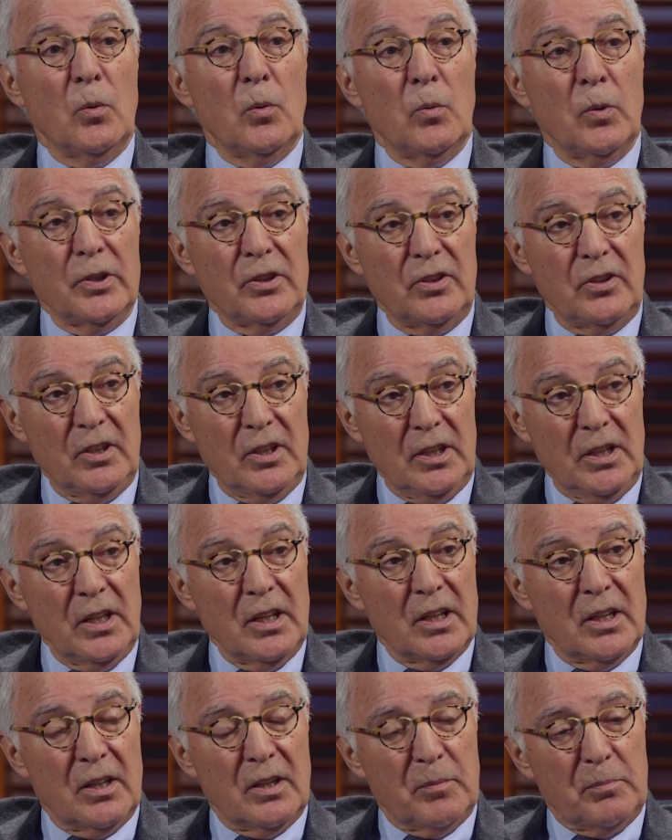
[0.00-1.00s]
what the
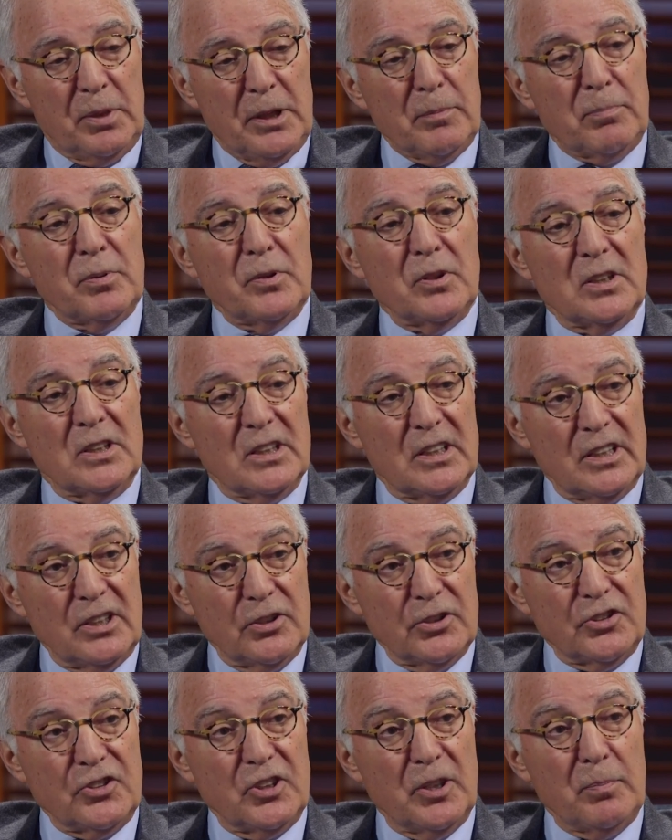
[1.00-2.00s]
people in
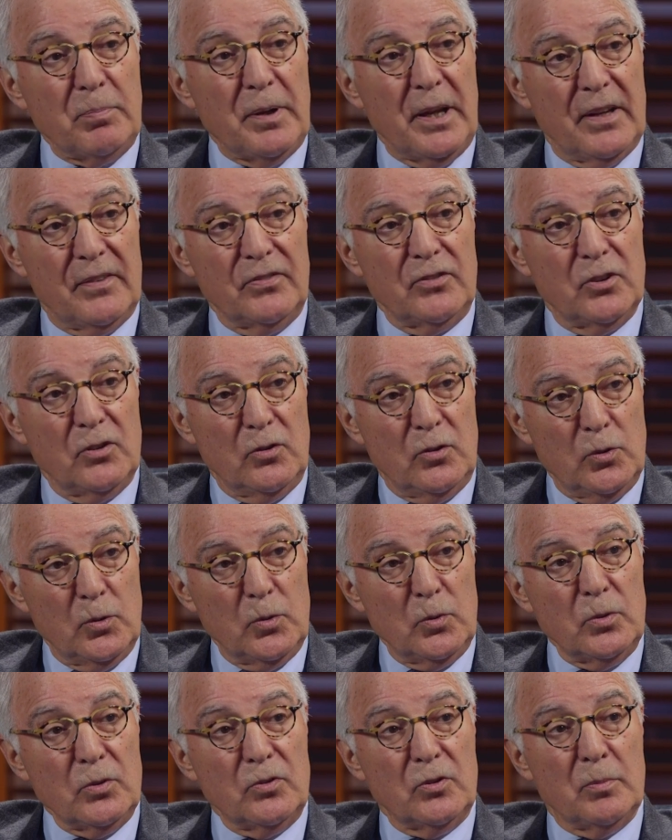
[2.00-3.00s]
leadership have to
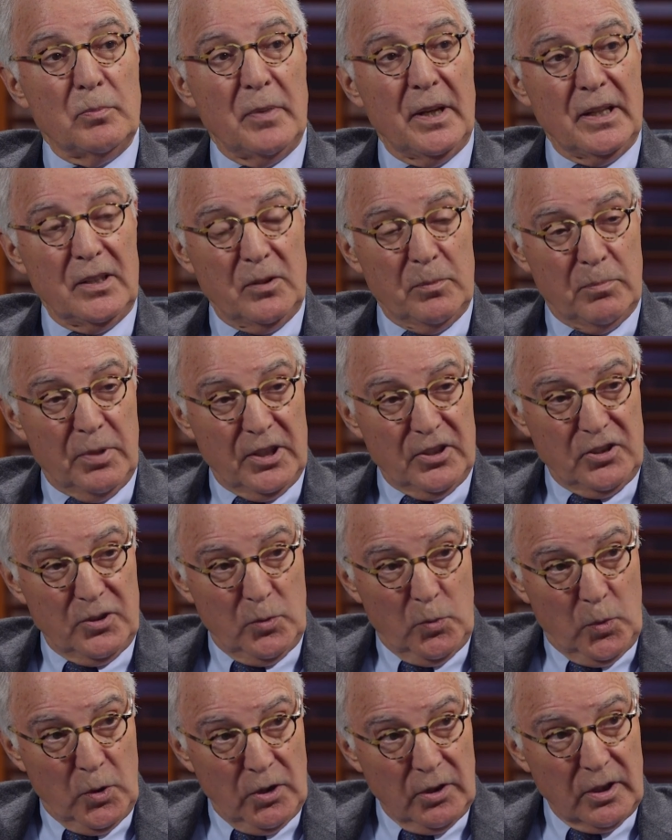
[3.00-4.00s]
do to make the
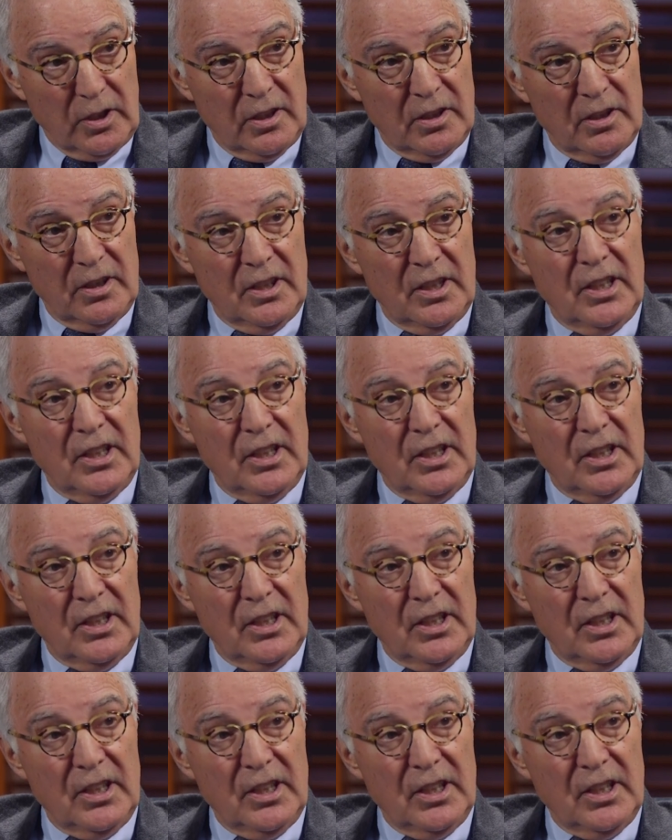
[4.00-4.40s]
budget work.